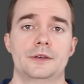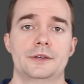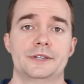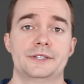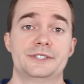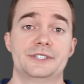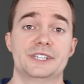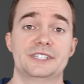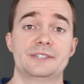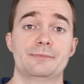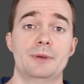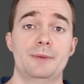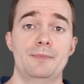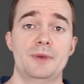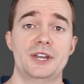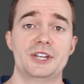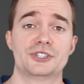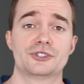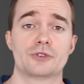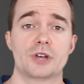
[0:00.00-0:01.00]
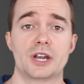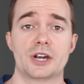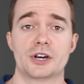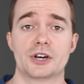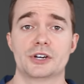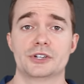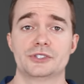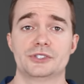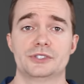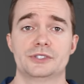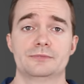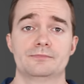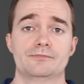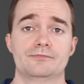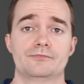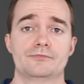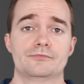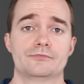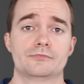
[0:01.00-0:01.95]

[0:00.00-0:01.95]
system administrators,